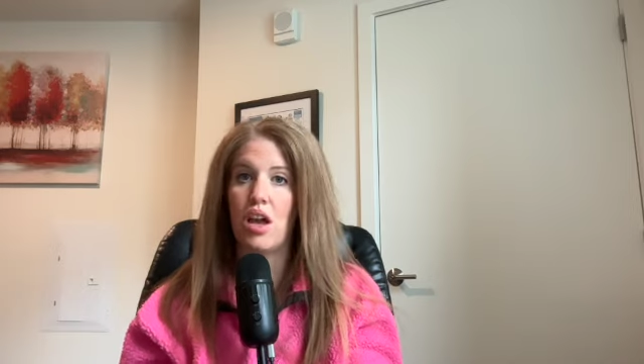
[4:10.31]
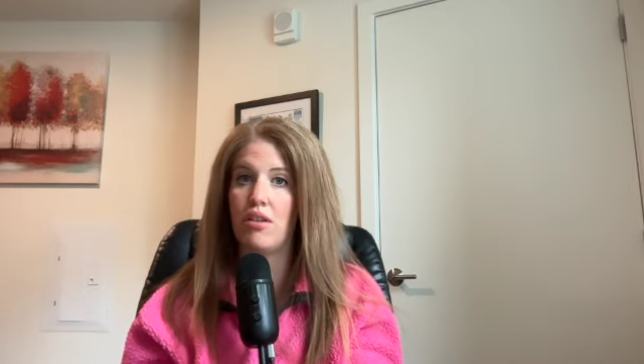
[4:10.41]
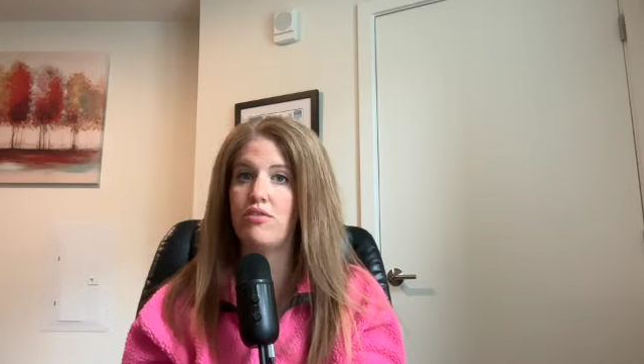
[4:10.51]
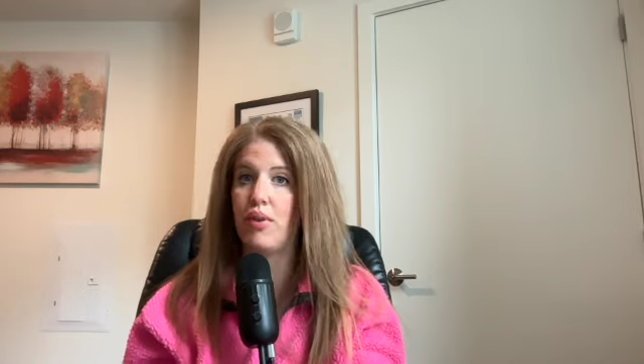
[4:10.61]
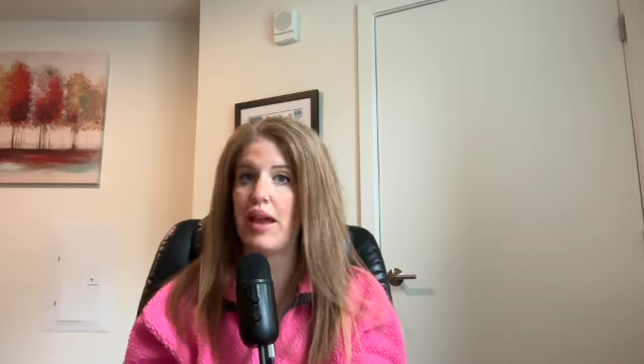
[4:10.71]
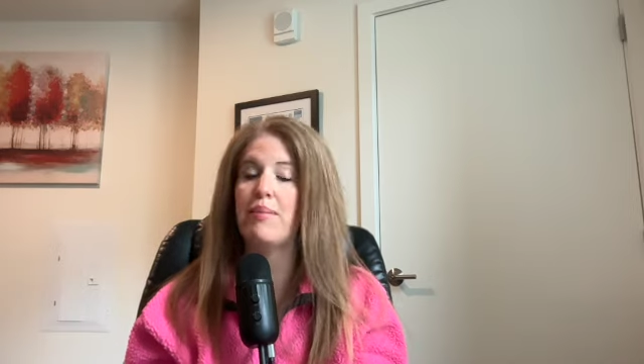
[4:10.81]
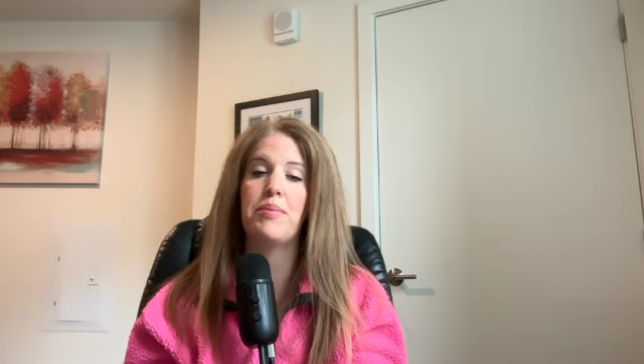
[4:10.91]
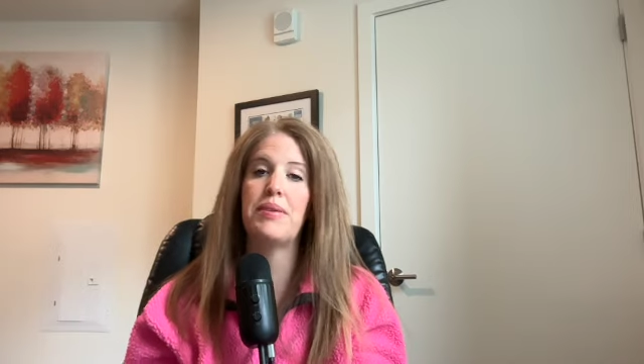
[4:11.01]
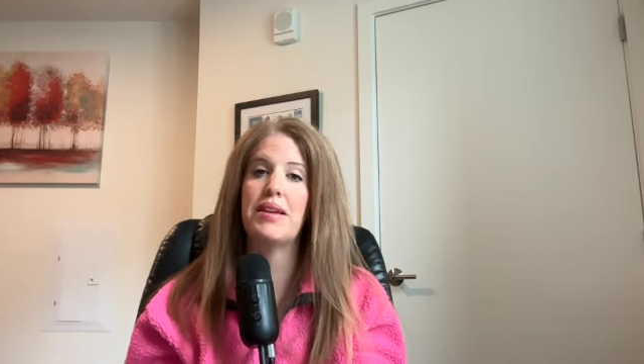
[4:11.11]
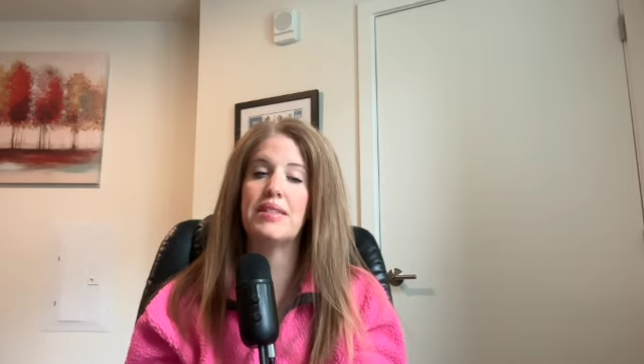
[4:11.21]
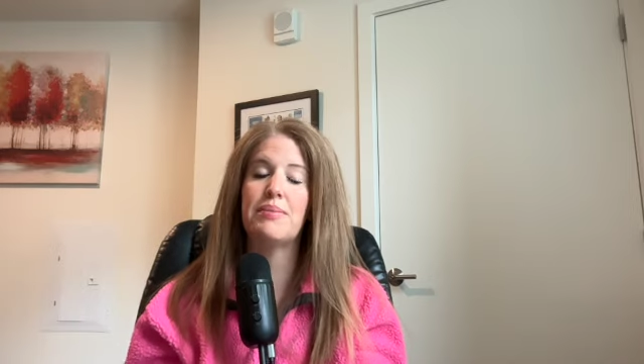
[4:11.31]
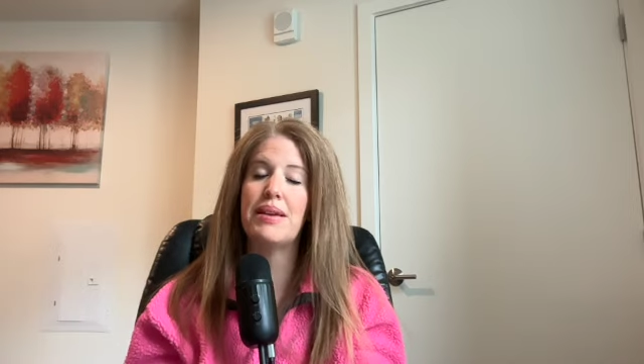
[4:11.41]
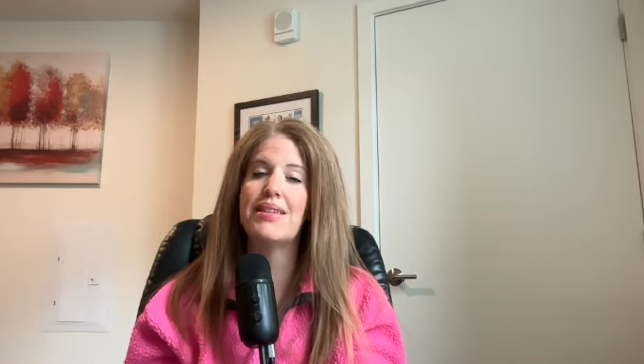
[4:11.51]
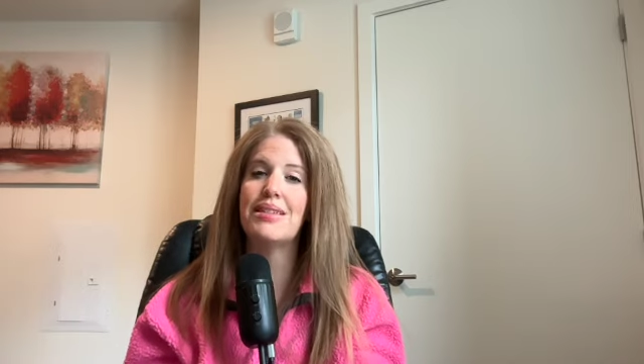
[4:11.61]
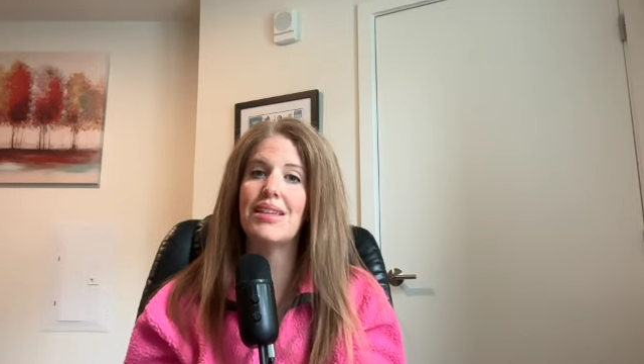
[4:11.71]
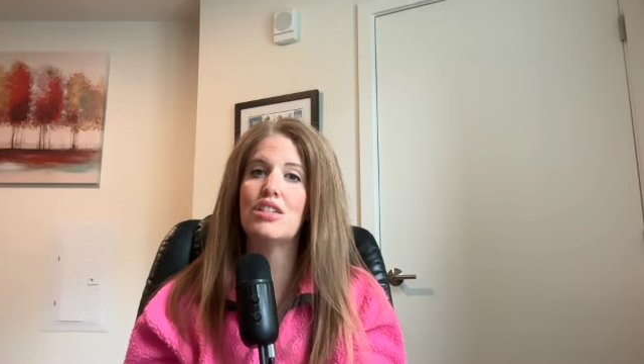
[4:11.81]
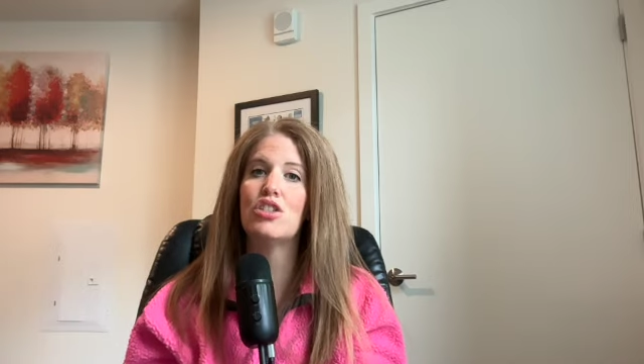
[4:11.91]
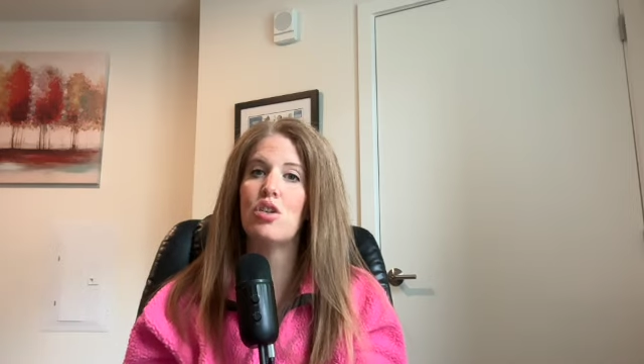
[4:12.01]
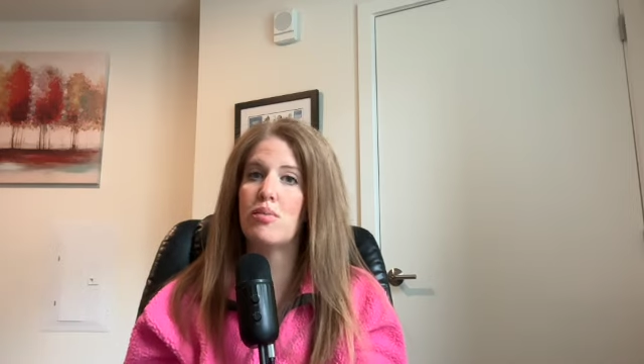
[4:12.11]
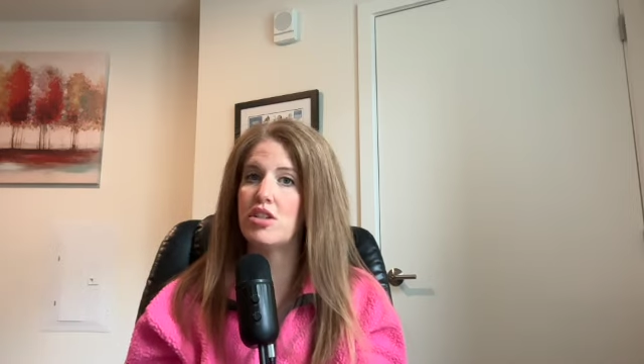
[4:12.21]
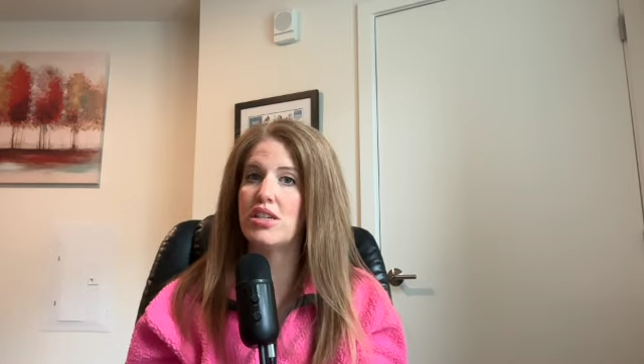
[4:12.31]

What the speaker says: of WAMP because it makes things so much